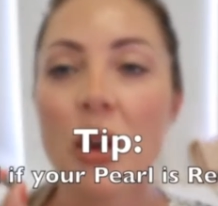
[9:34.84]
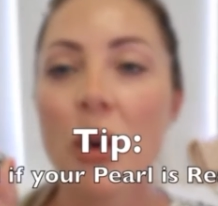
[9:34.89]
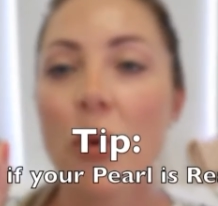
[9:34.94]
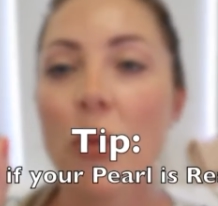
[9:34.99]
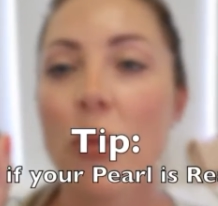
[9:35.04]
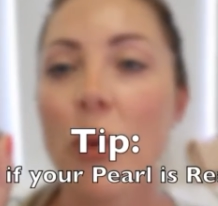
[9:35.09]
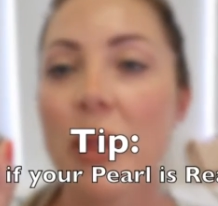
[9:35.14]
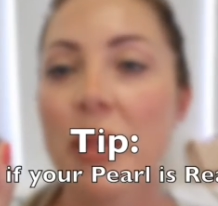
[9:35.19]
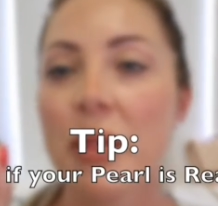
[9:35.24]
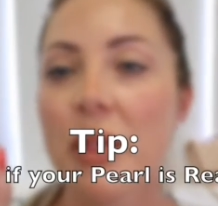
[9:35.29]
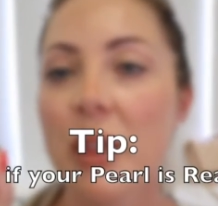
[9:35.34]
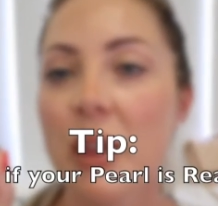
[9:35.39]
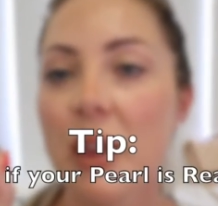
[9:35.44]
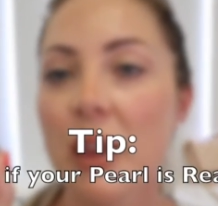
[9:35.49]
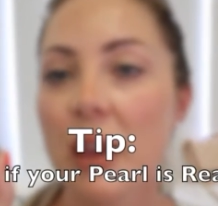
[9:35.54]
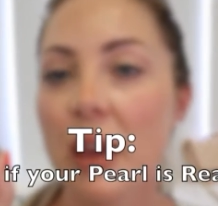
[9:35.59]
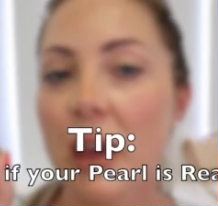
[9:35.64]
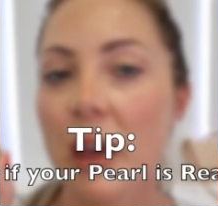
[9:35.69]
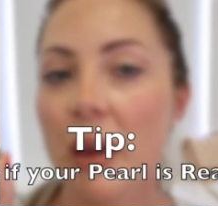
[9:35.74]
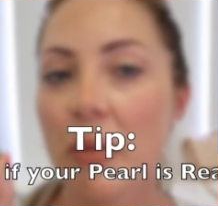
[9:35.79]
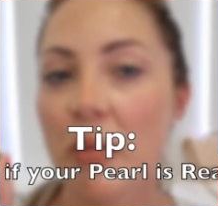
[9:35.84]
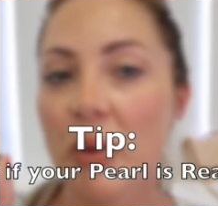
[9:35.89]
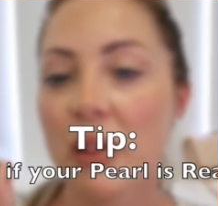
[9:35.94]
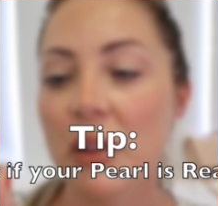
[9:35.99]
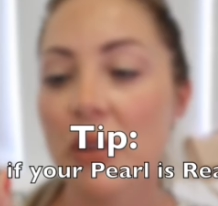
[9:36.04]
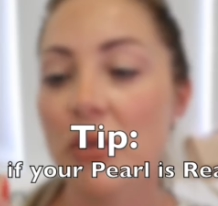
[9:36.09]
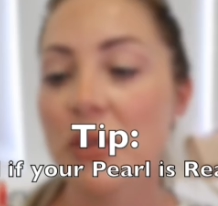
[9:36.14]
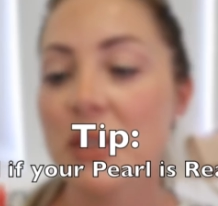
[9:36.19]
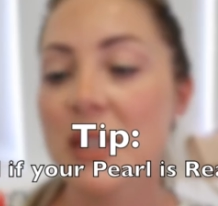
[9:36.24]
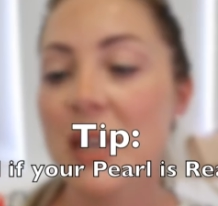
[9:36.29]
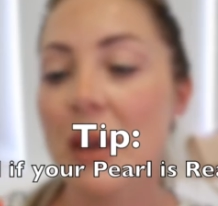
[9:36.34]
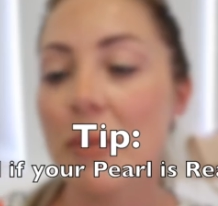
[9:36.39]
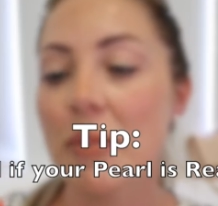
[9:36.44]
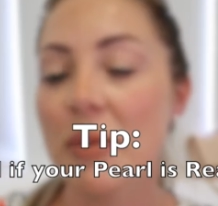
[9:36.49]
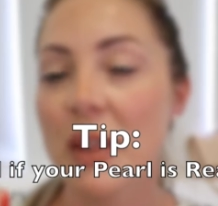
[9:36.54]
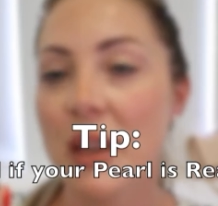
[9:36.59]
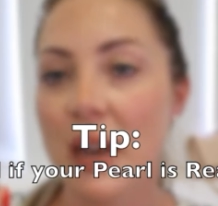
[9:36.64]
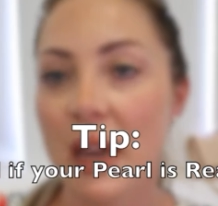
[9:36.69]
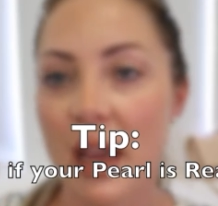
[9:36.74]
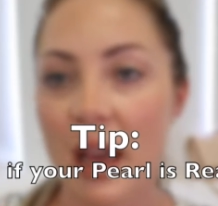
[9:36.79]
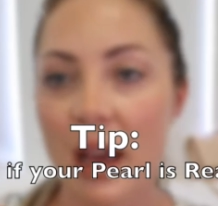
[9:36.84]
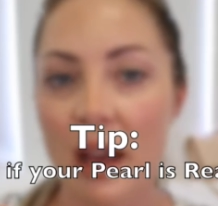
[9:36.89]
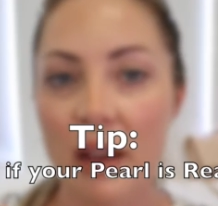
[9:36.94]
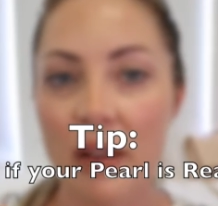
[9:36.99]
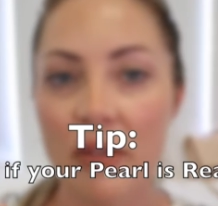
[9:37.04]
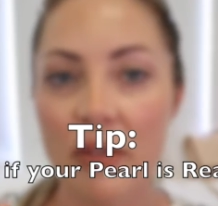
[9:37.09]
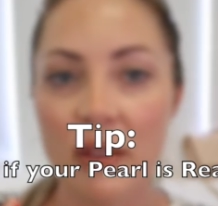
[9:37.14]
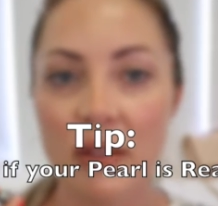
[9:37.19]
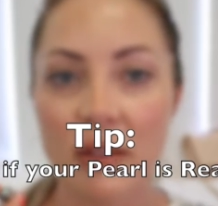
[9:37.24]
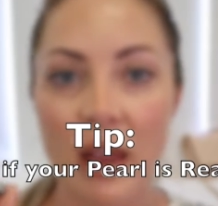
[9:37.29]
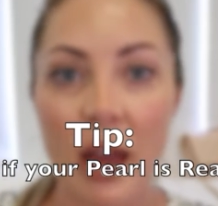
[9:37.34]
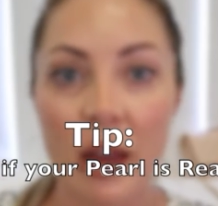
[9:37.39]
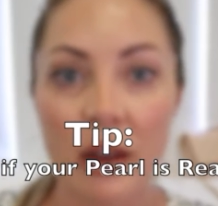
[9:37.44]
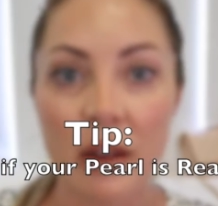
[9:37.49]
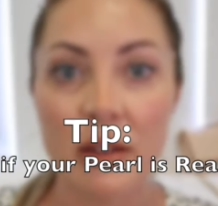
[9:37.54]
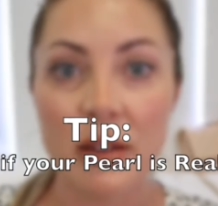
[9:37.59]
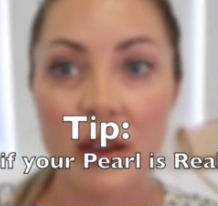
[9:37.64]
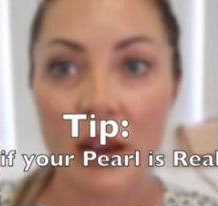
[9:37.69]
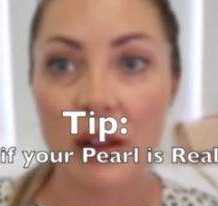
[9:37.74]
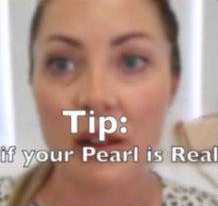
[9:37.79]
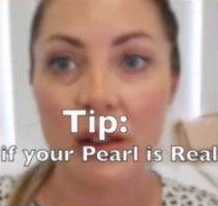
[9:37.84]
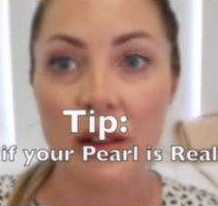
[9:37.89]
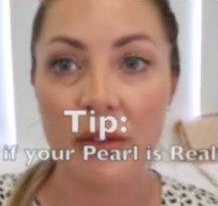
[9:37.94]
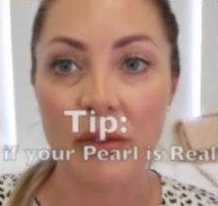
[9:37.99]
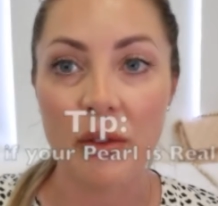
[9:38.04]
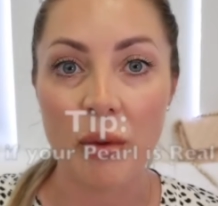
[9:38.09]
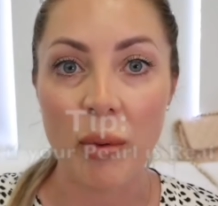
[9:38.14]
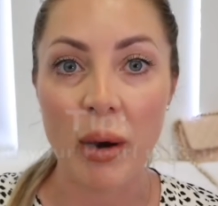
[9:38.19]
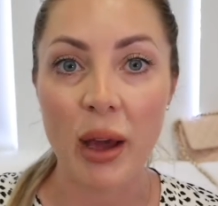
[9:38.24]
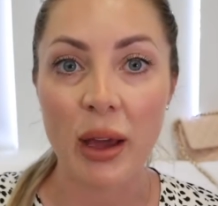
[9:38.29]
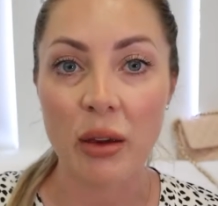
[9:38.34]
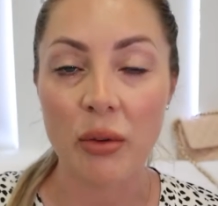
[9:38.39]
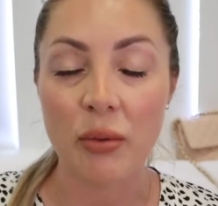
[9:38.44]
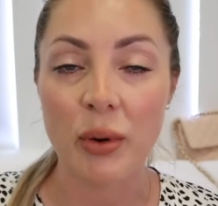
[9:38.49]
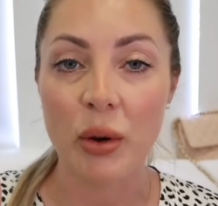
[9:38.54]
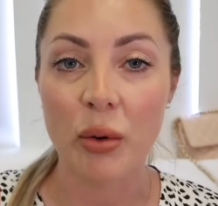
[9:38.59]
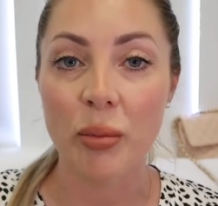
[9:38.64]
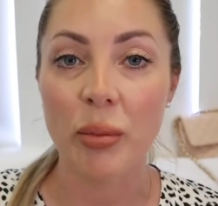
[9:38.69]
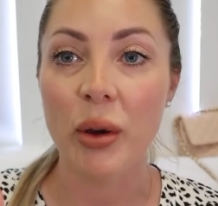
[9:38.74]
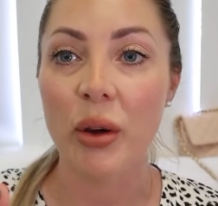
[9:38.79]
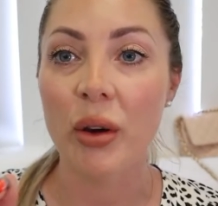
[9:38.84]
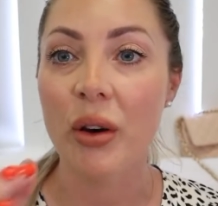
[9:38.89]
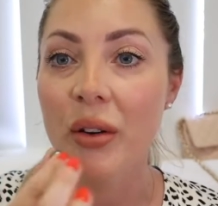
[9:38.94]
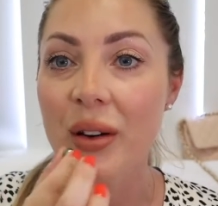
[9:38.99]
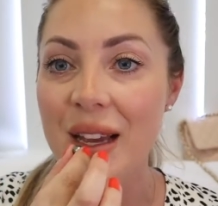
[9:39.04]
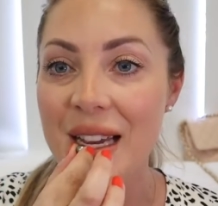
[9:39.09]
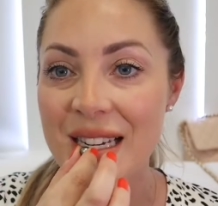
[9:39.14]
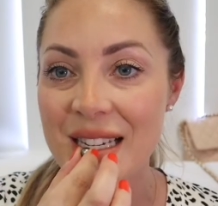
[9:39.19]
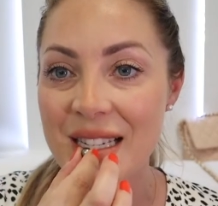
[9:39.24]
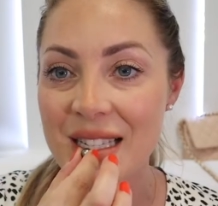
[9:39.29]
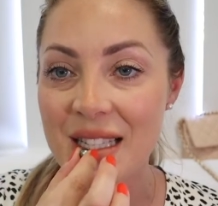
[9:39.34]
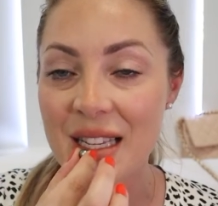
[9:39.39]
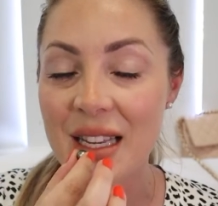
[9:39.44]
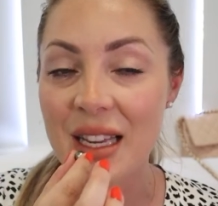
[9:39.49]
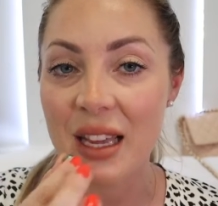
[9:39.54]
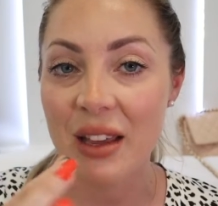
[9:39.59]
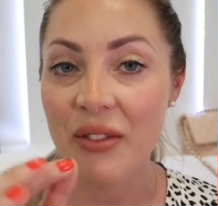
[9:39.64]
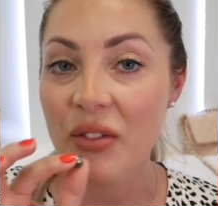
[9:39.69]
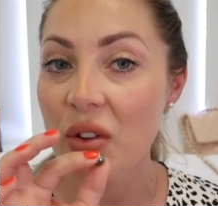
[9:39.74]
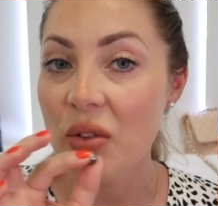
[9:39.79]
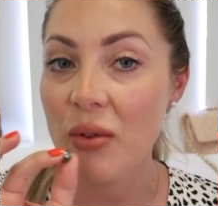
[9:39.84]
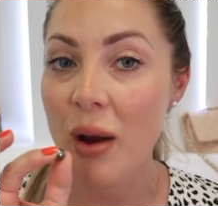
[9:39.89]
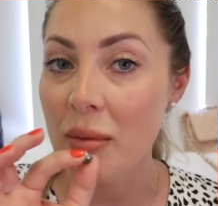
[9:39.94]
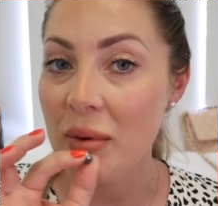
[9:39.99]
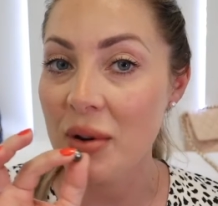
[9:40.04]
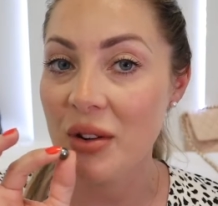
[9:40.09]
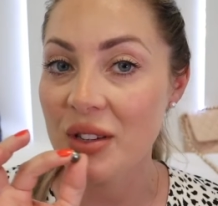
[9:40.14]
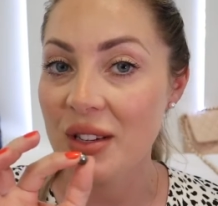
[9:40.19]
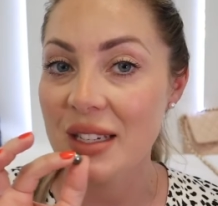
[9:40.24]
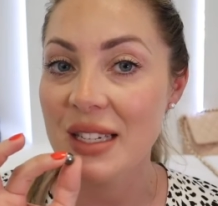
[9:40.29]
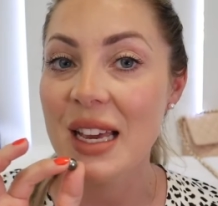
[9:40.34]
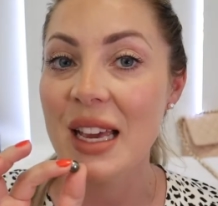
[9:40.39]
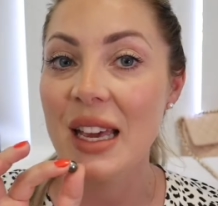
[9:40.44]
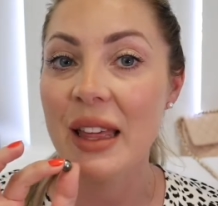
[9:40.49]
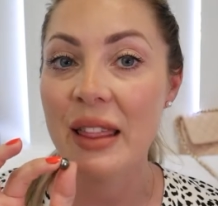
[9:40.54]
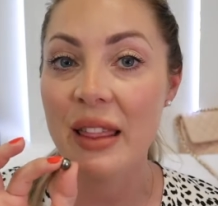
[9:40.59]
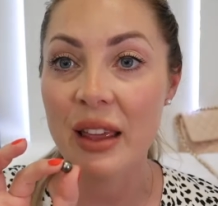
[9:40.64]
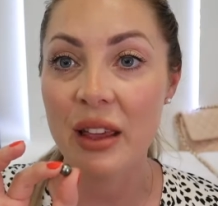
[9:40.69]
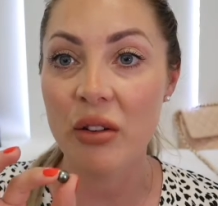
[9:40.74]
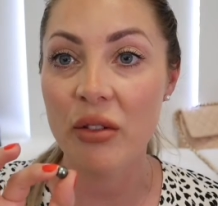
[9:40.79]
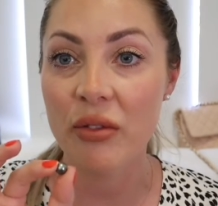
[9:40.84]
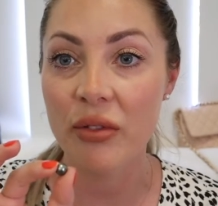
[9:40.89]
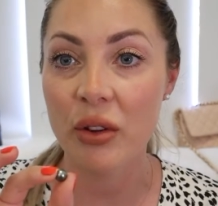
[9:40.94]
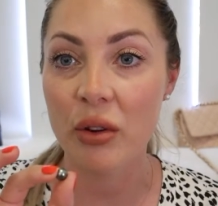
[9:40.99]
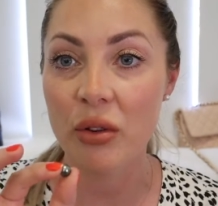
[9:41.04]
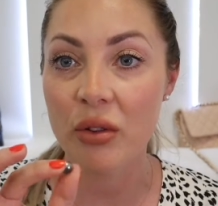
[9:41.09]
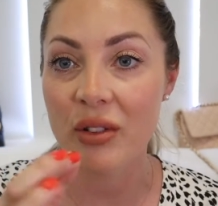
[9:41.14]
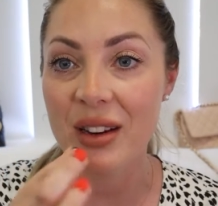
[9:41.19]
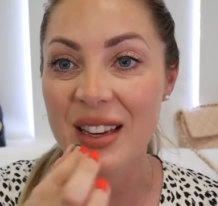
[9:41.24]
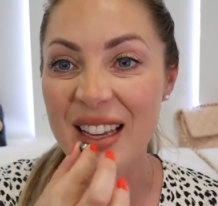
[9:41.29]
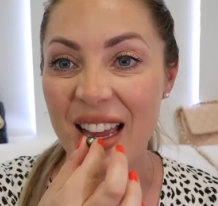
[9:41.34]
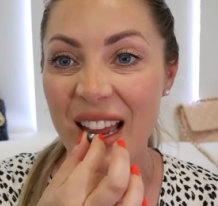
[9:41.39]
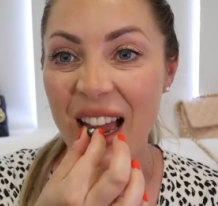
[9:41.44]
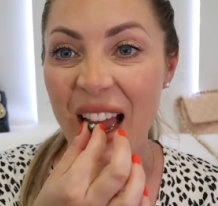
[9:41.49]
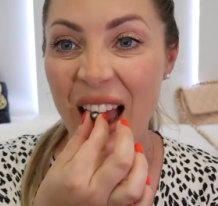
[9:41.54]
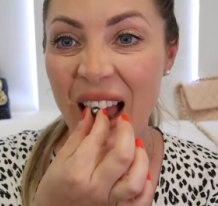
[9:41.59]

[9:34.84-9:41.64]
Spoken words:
One thing, one little tip that I have is how to tell if you're buying a real pearl, and is if you rub it on your teeth, it'll feel gritty.